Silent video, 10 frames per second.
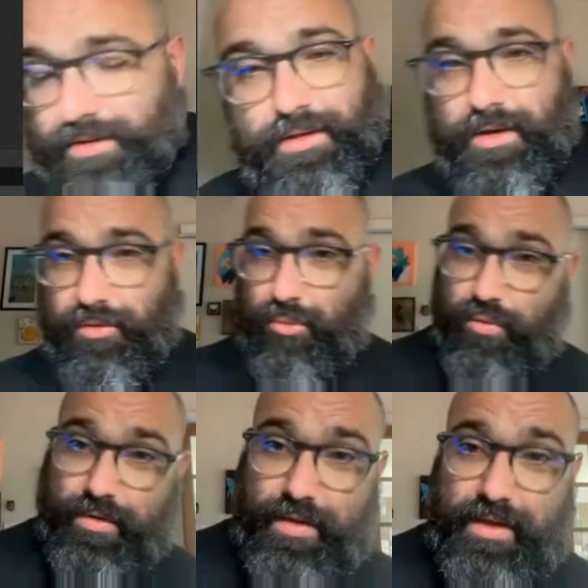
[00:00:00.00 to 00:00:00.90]
it'll move
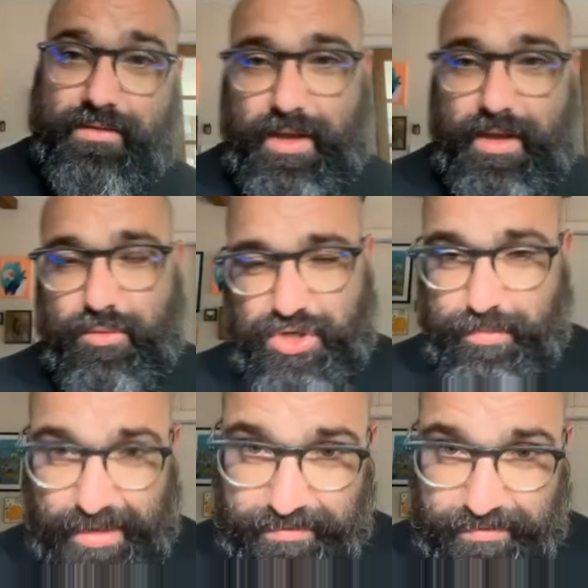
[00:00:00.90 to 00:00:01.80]
around that state machine
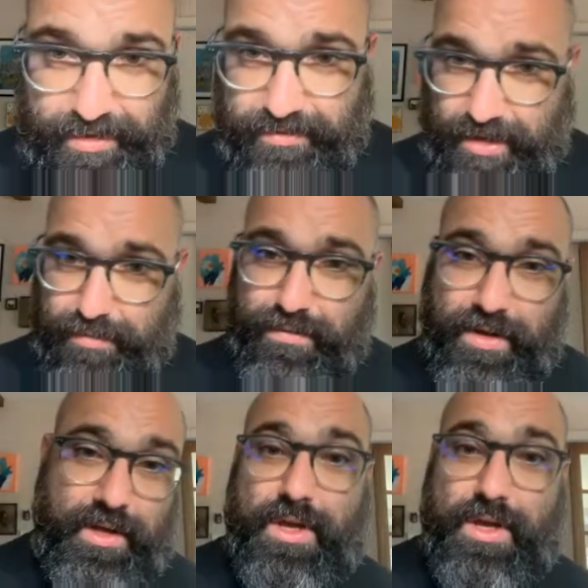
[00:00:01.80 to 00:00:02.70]
based on a set of
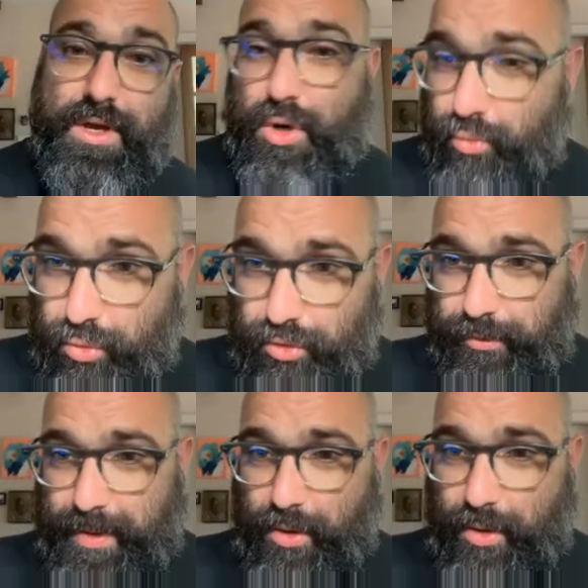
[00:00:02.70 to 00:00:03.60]
rules
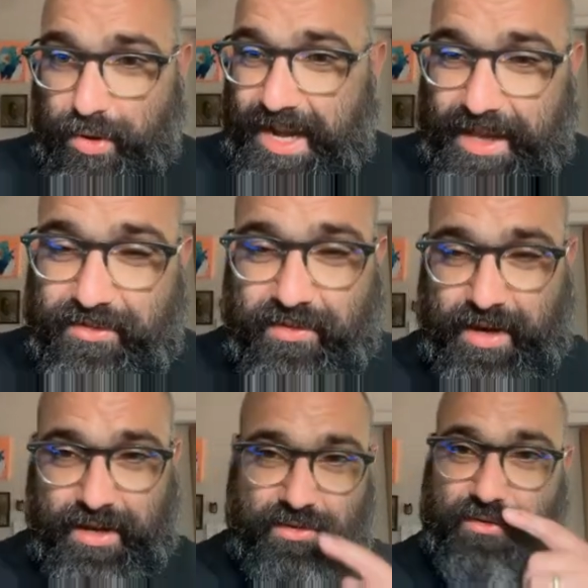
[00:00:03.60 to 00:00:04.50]
about when it exits and
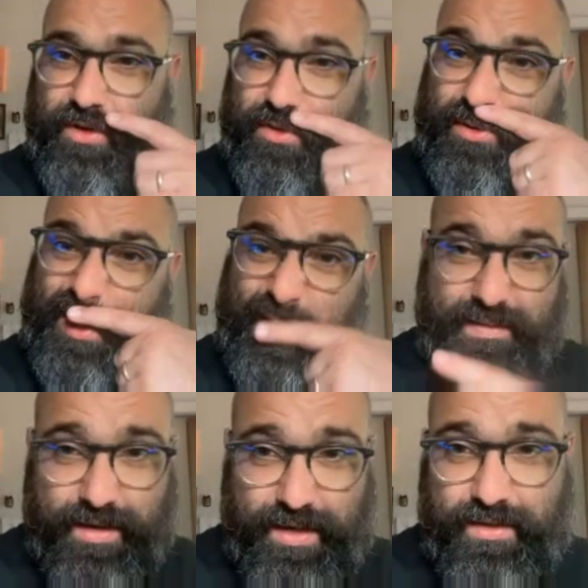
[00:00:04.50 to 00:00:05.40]
enters the other states.
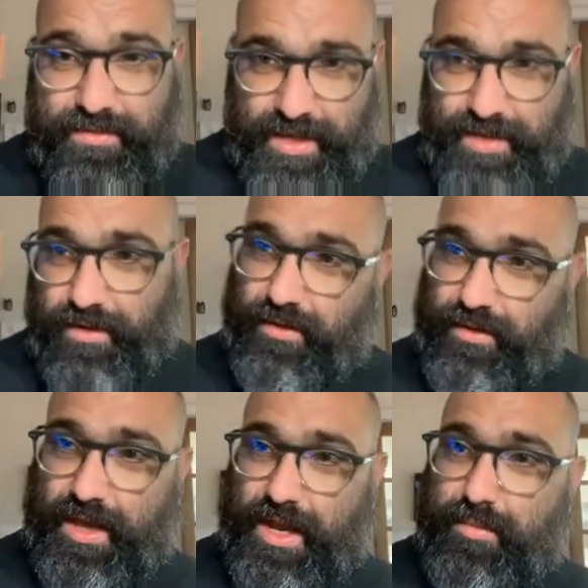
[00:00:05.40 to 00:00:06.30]
And in the states are
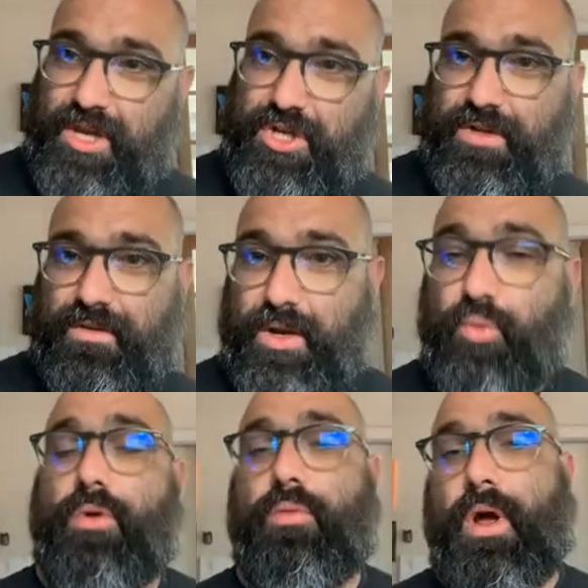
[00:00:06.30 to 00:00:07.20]
the animations that it
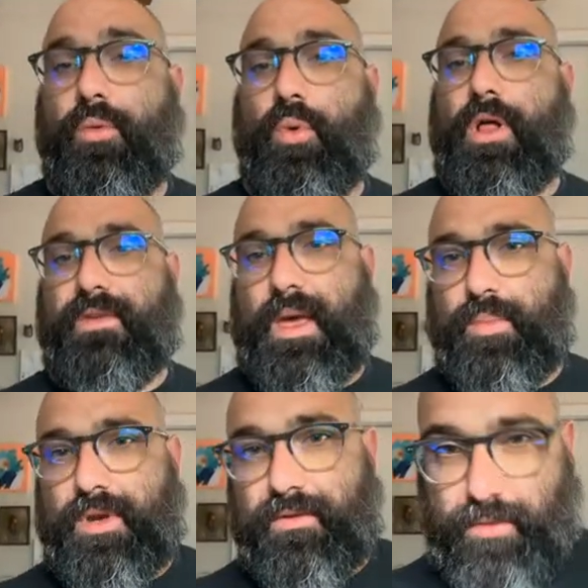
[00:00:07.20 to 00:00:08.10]
will run while it's
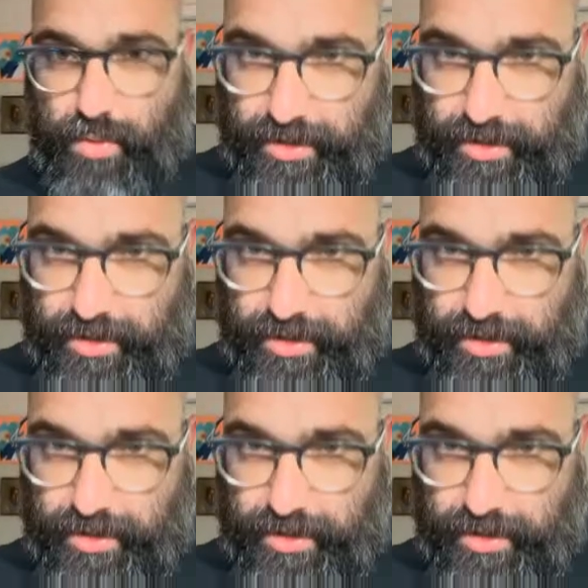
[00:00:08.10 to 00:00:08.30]
happening. So while